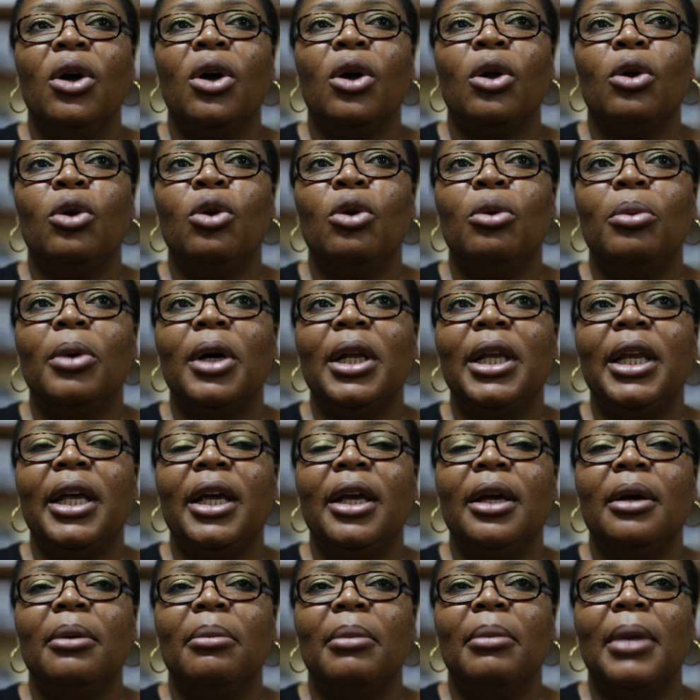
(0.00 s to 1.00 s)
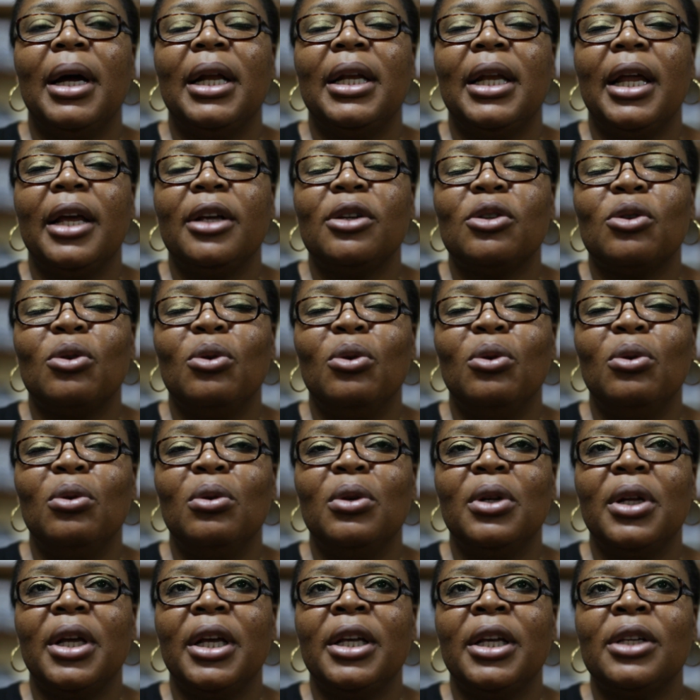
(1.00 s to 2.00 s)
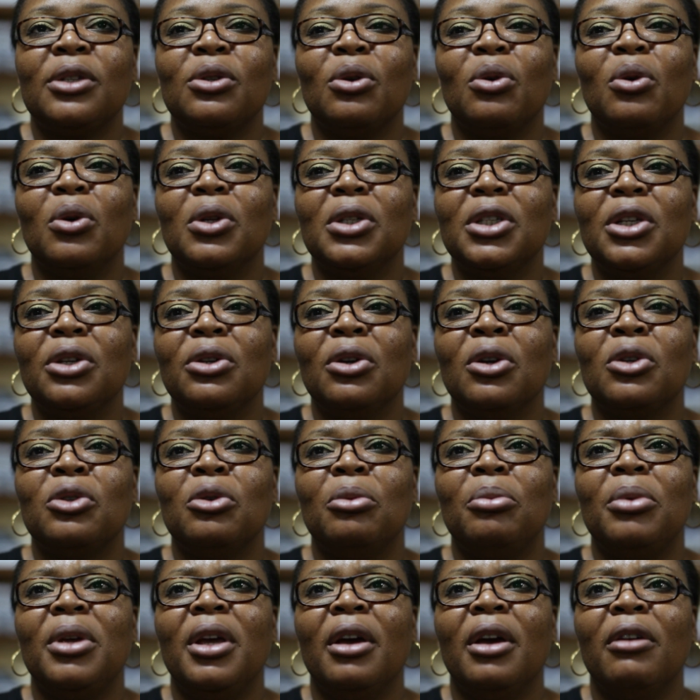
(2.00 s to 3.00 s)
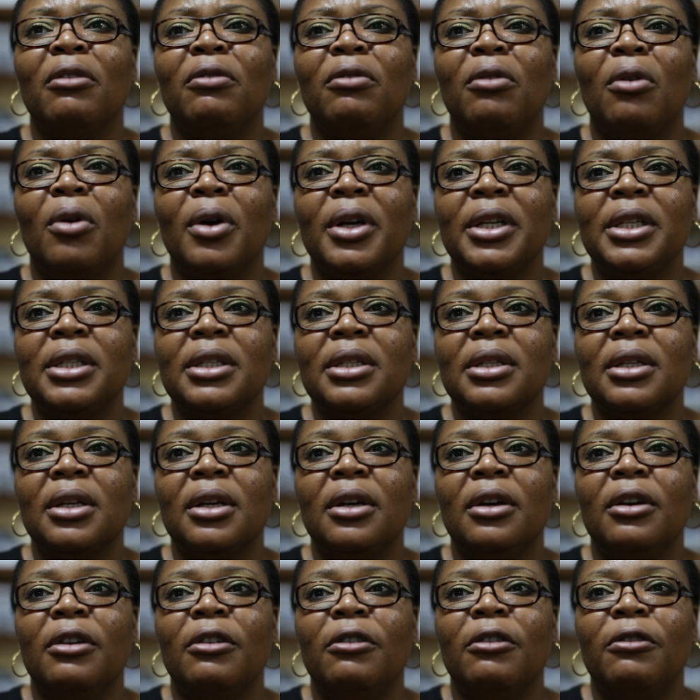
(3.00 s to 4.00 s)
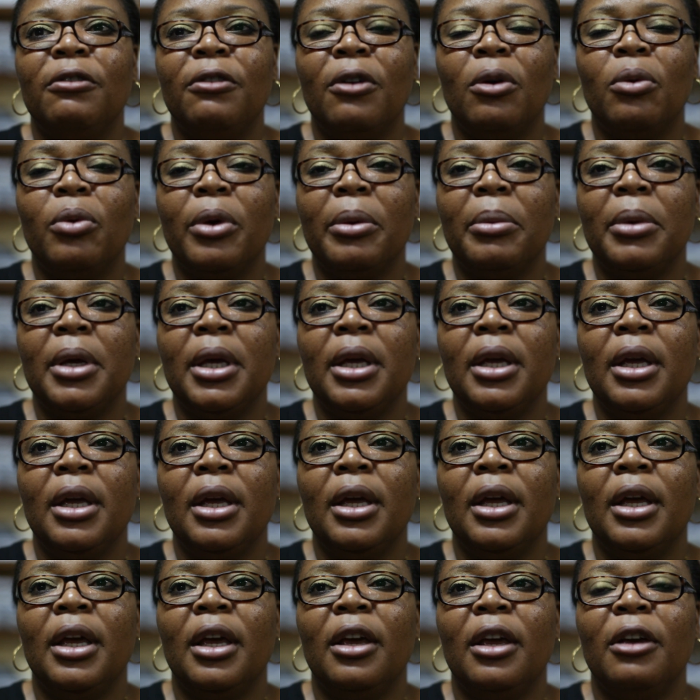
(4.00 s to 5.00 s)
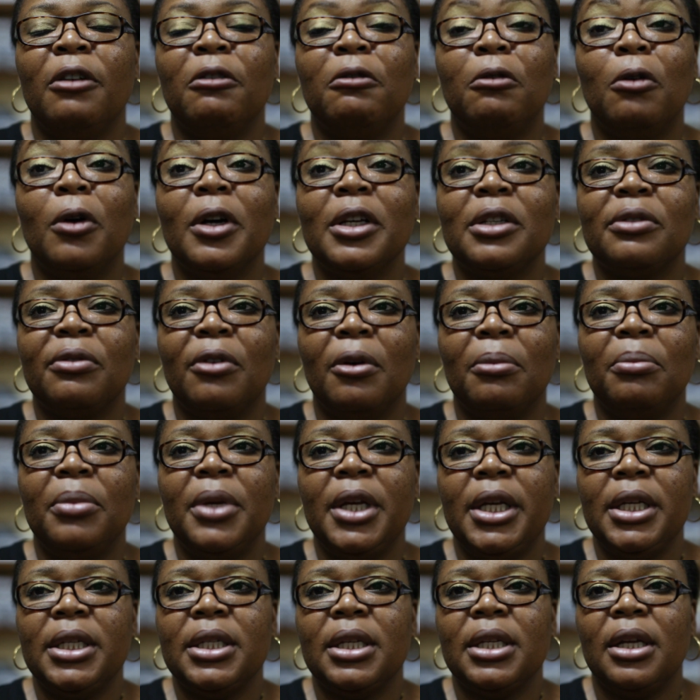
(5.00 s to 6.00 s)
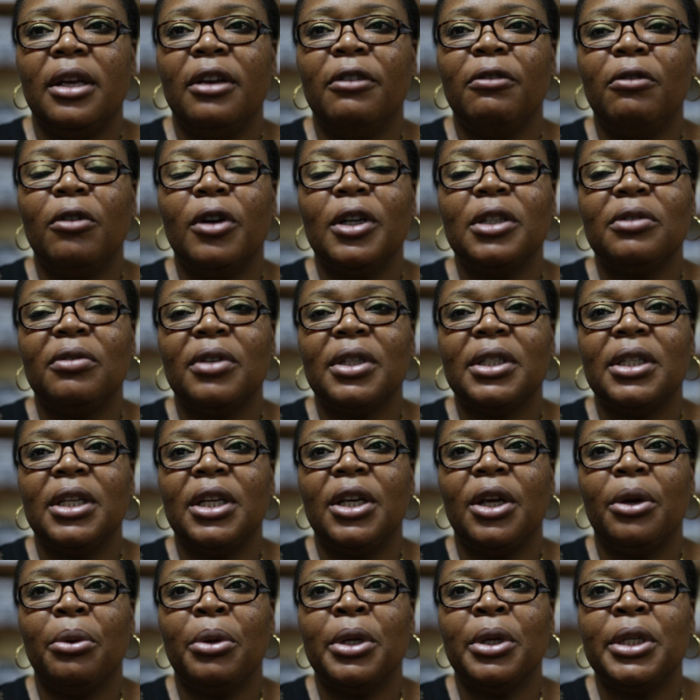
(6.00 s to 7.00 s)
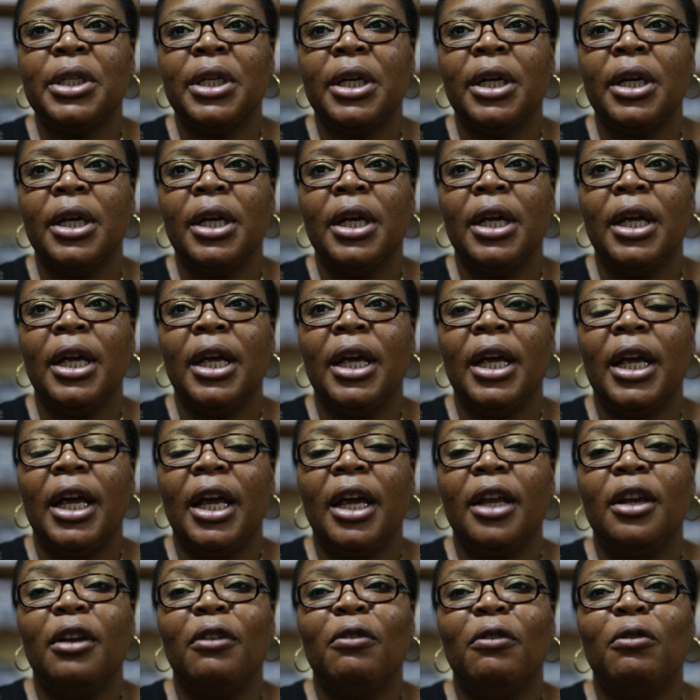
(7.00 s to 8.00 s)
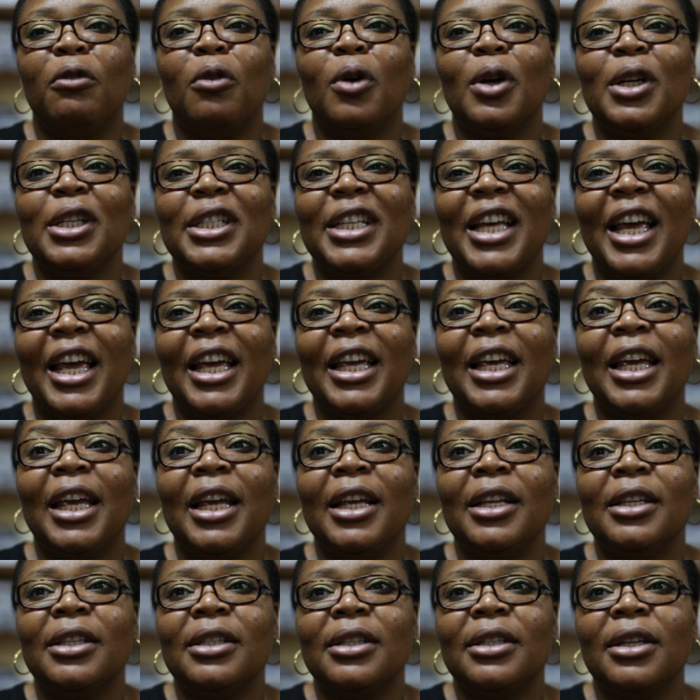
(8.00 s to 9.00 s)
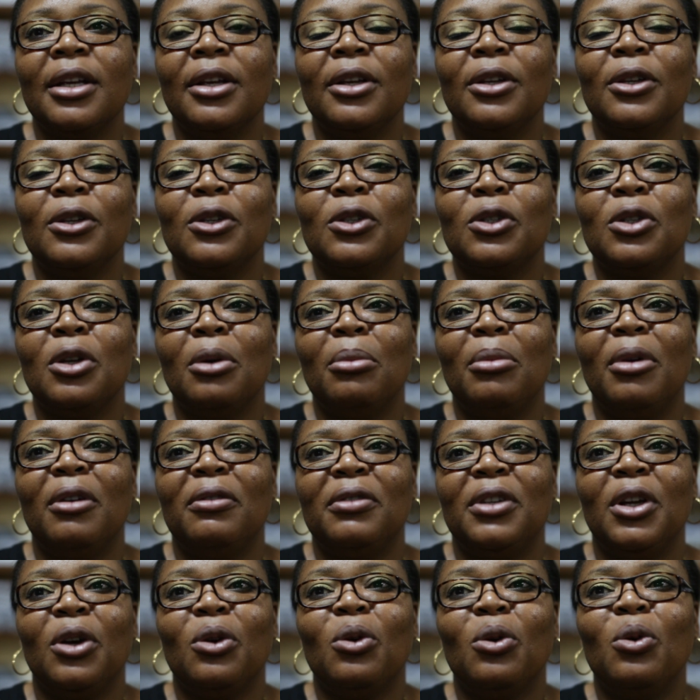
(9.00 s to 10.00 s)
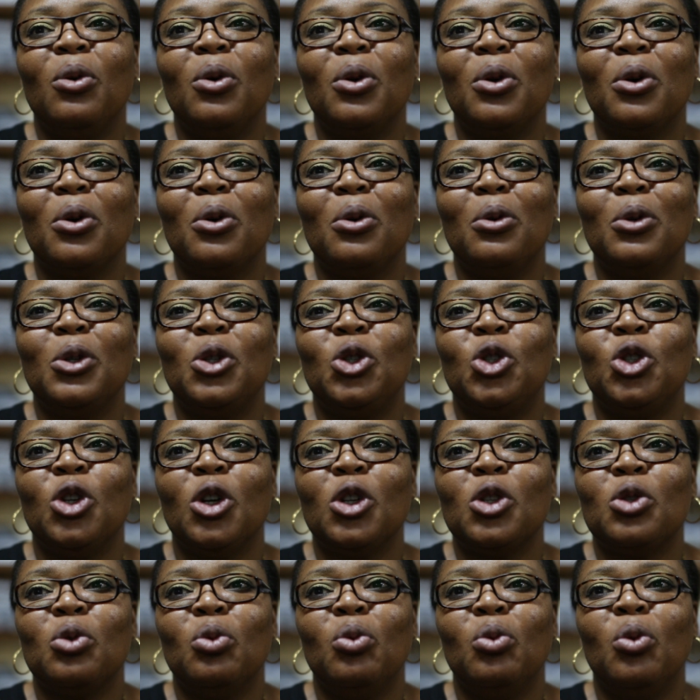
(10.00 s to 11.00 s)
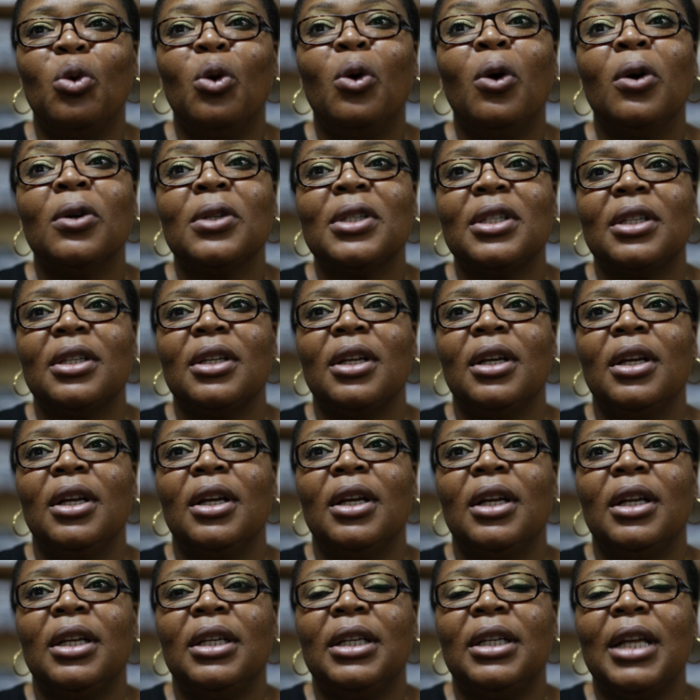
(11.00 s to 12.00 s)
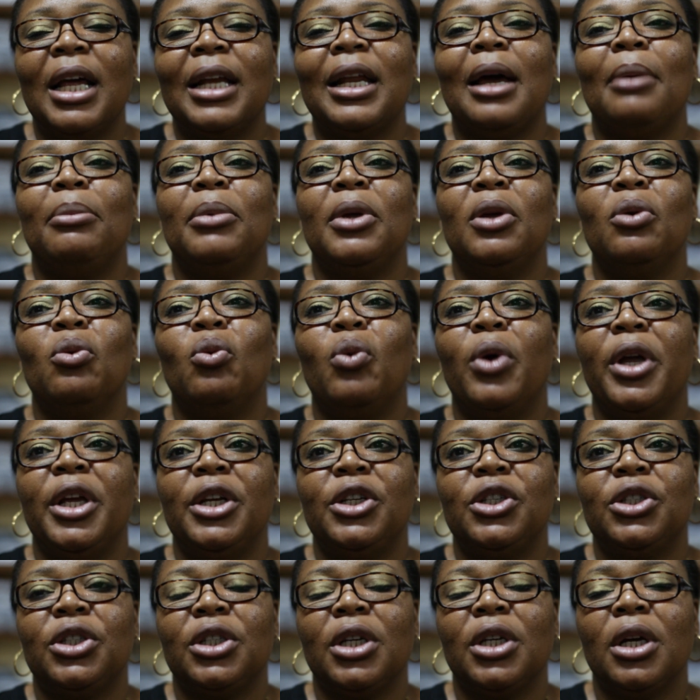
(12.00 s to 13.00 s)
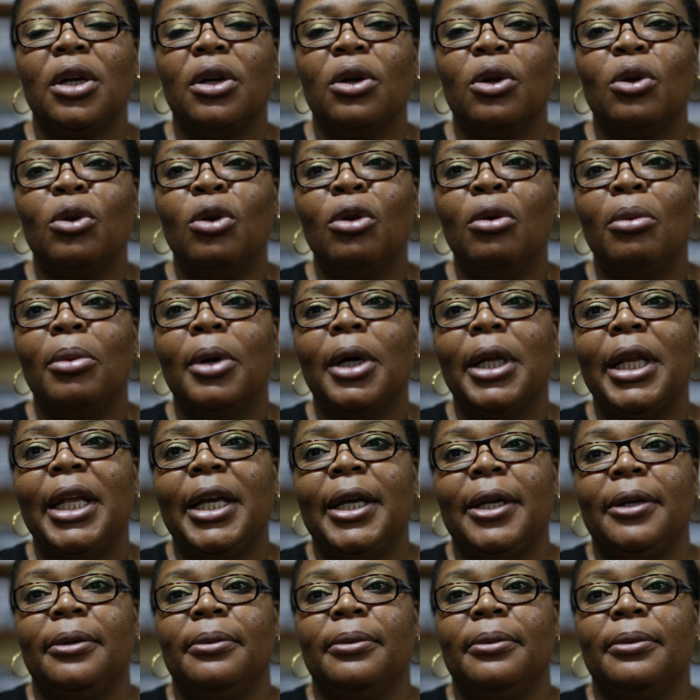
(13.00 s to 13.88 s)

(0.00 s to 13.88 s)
Globally, my next goal is to continue to be a voice for women, a voice for peace, a voice for security, and a voice against some of the quote-unquote just wars that are being waged globally.